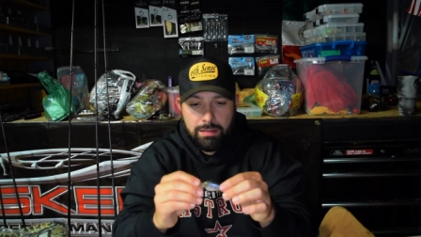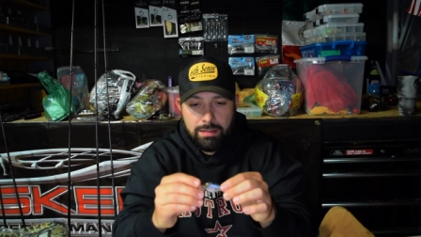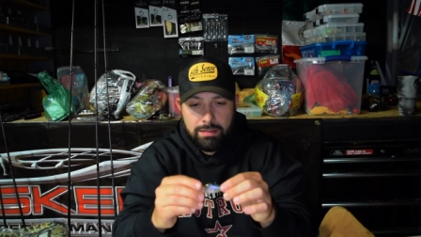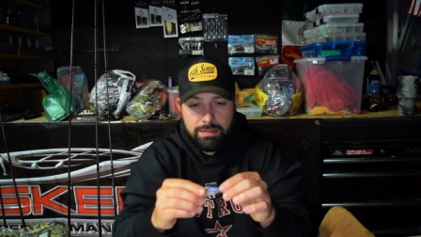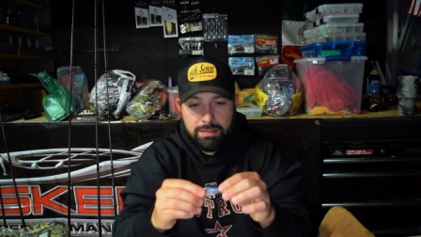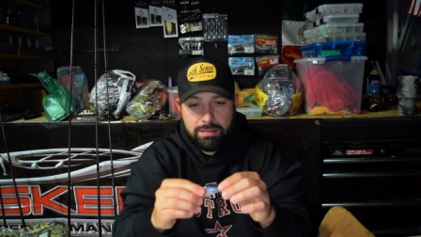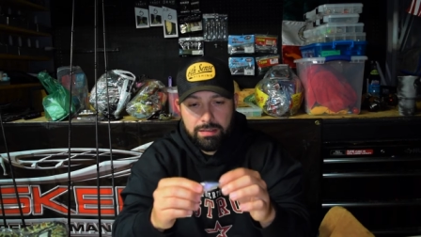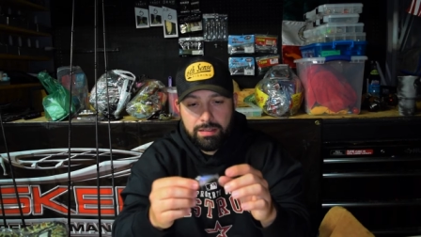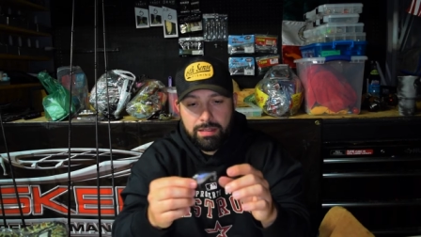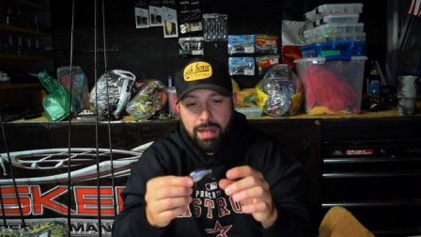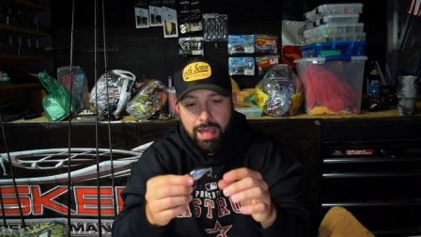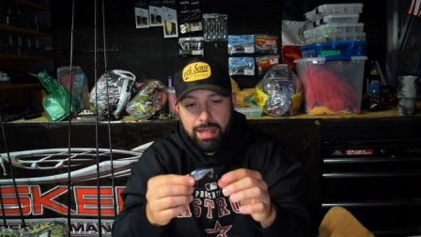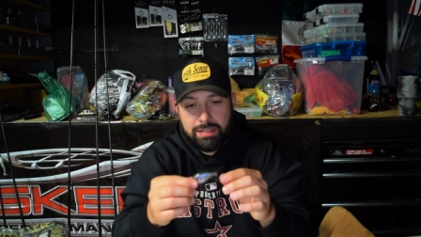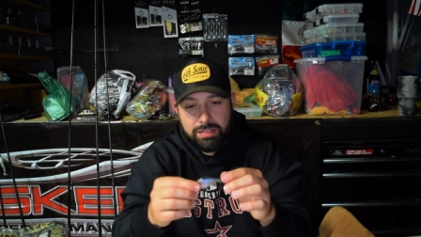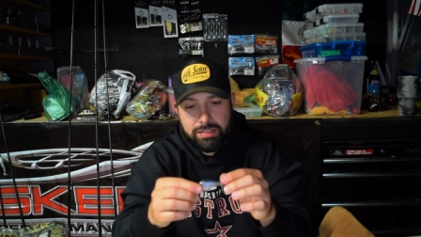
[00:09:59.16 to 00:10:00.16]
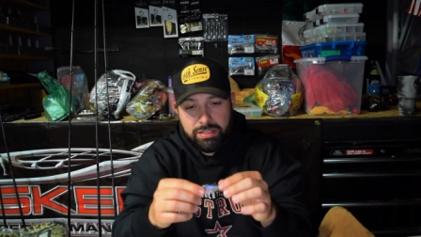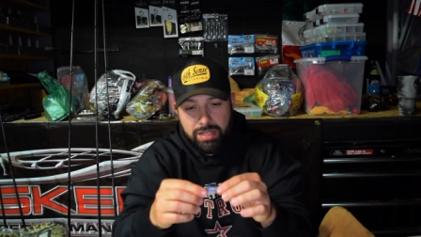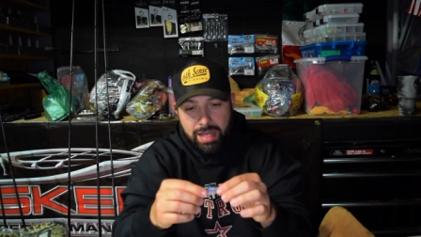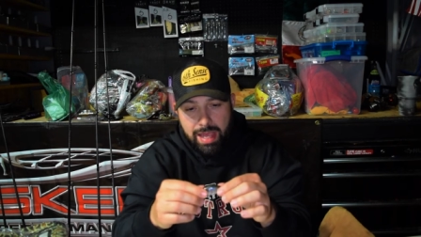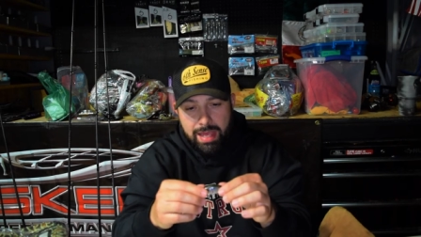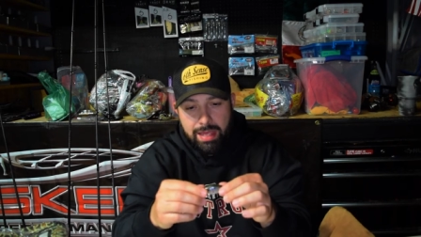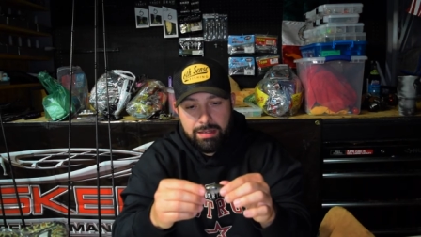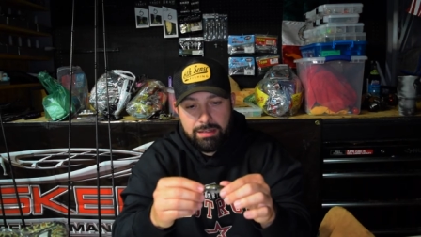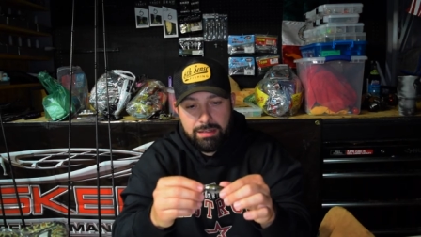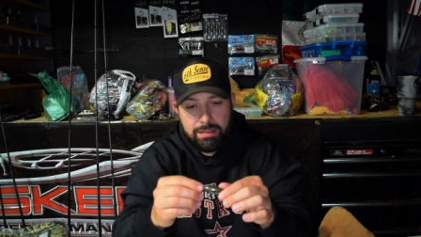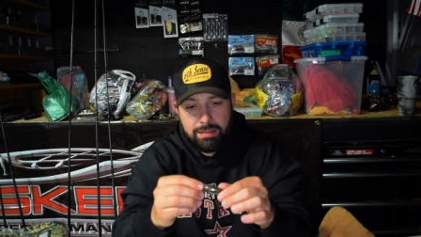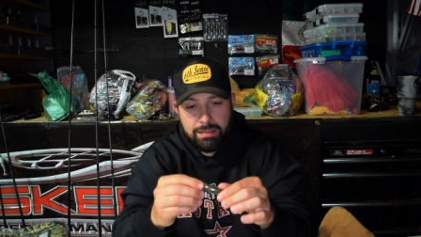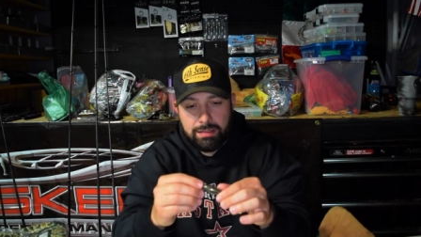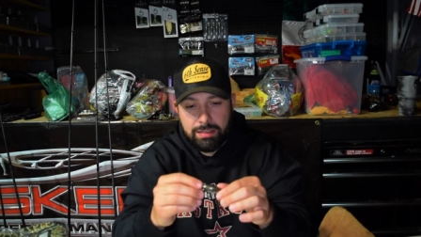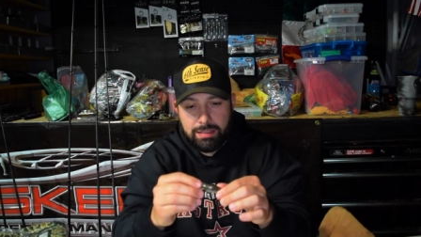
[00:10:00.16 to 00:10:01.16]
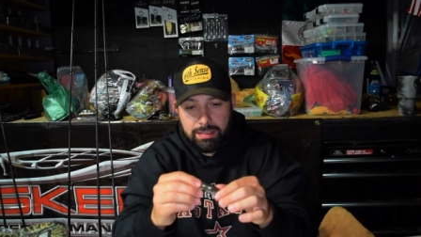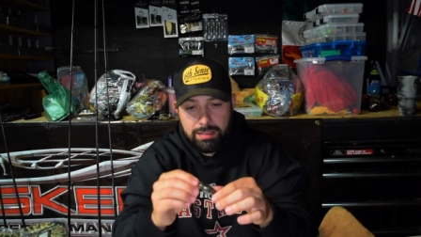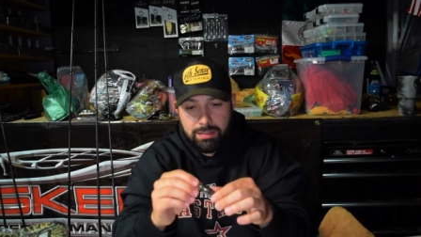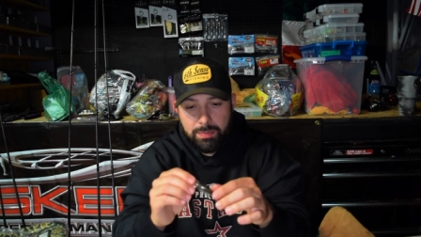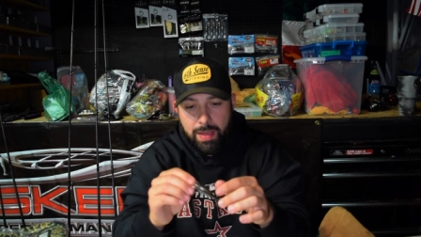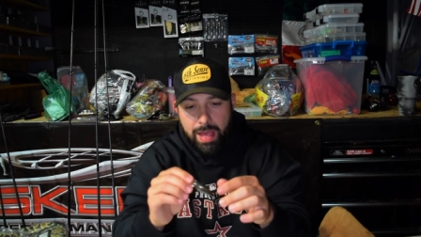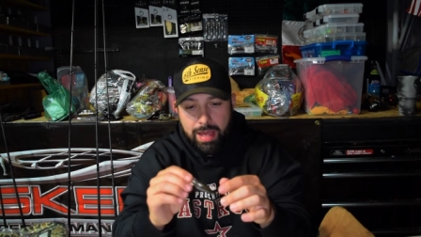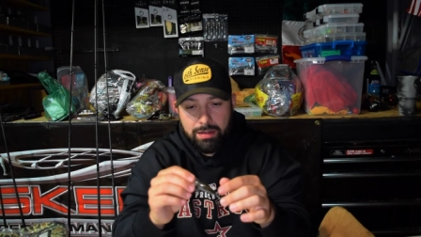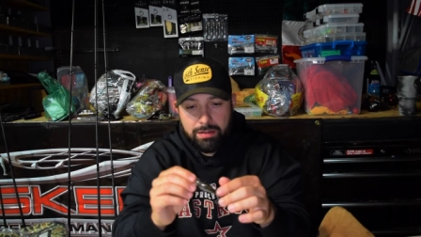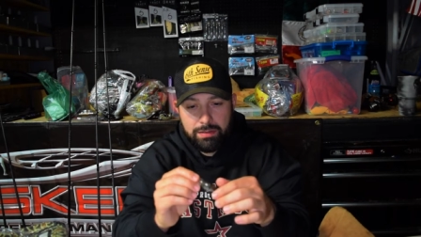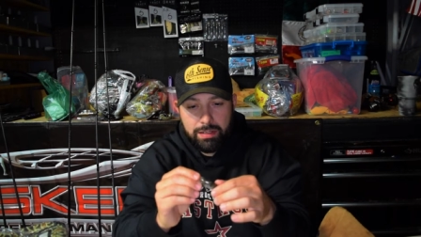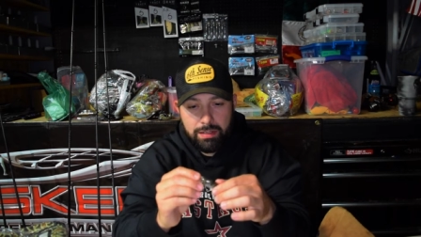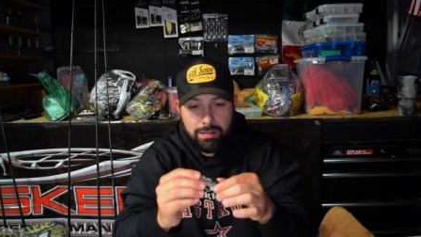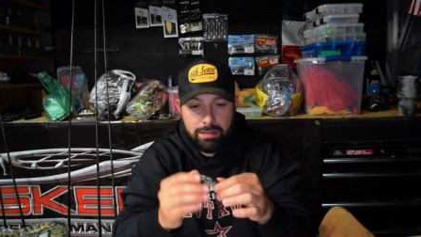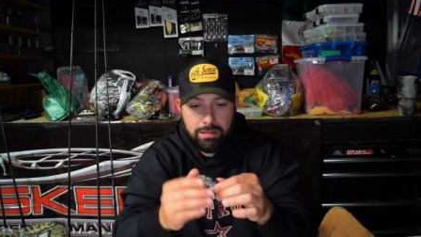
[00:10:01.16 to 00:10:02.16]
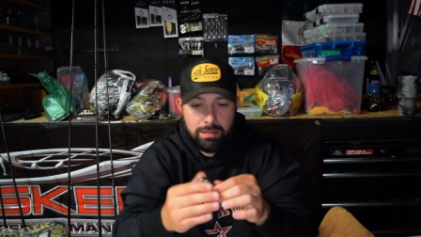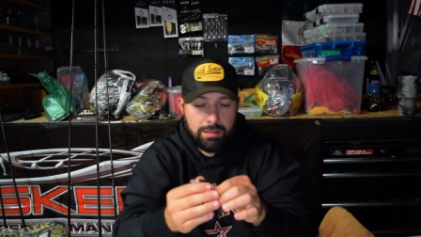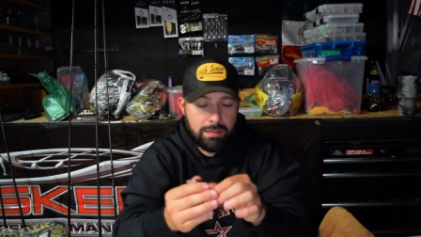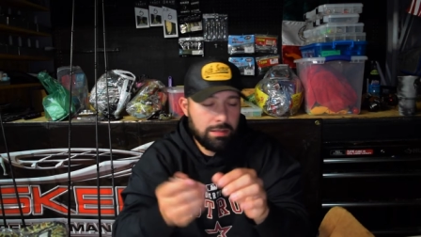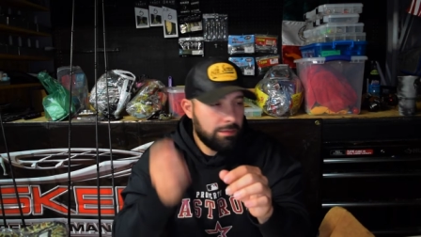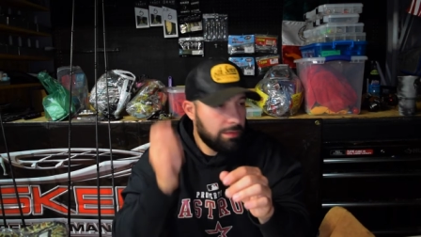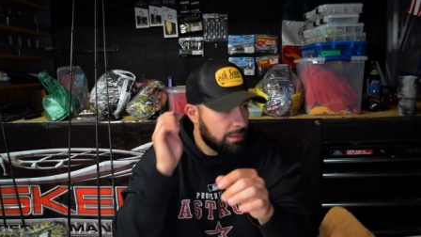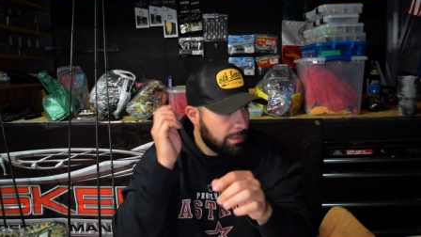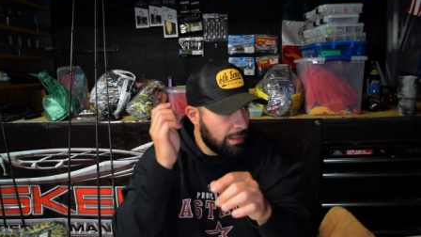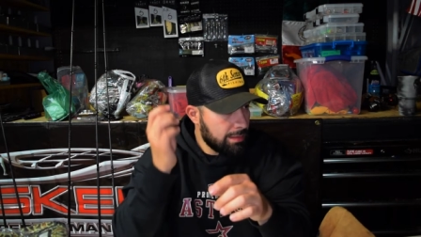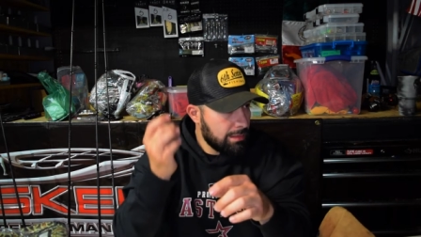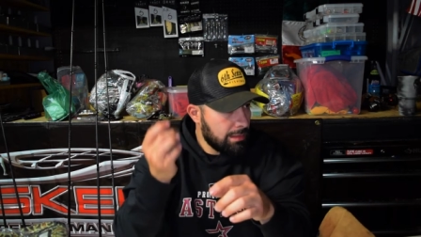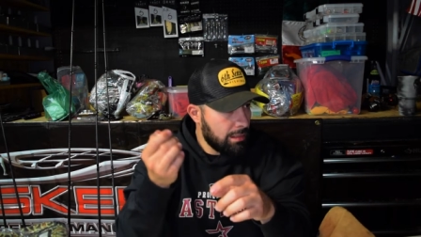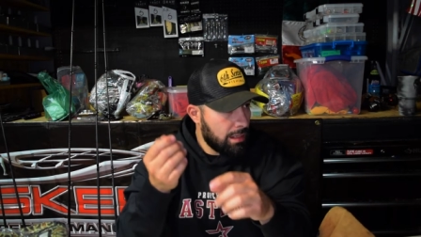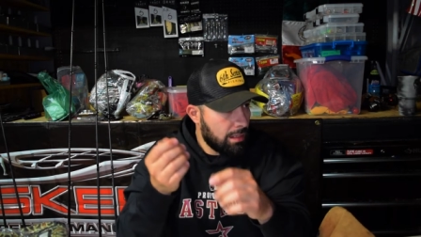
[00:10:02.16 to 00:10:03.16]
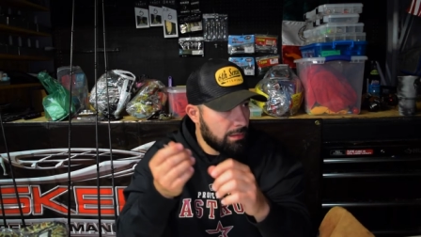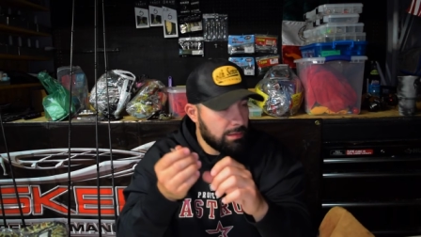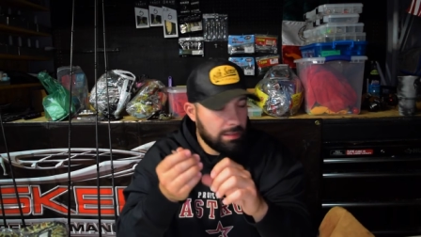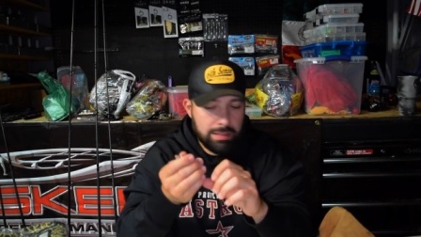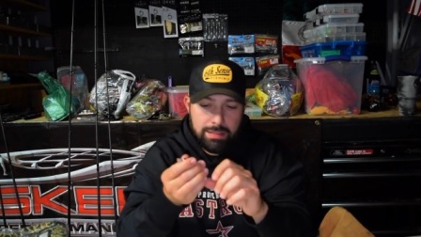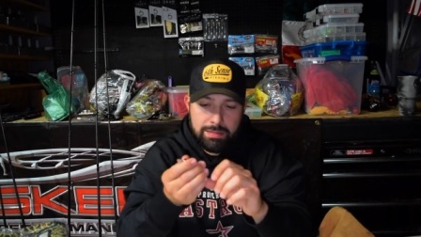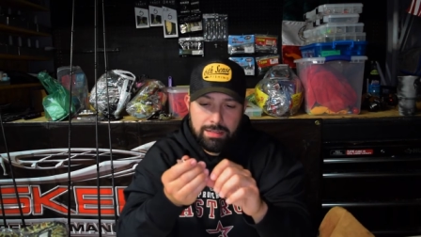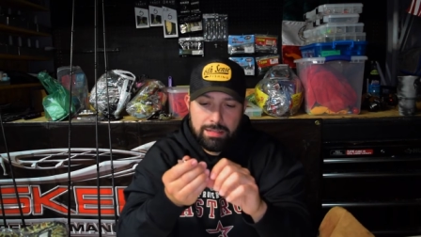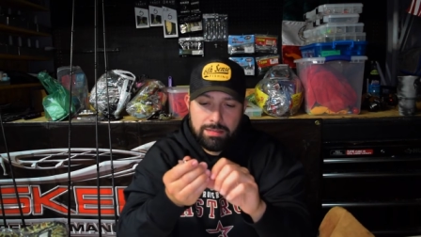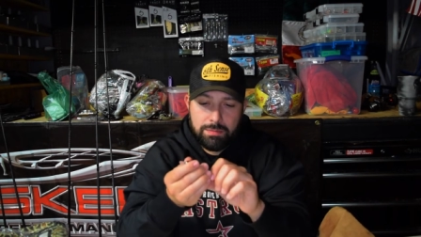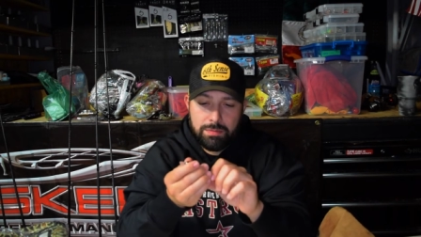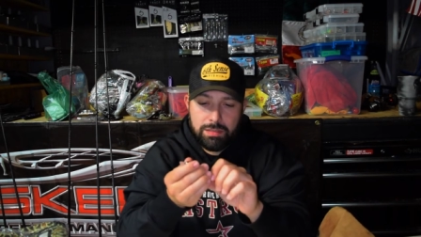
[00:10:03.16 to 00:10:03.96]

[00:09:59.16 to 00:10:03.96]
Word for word: Just a nice shad clear pattern there. Here's any knockers. I think it's got some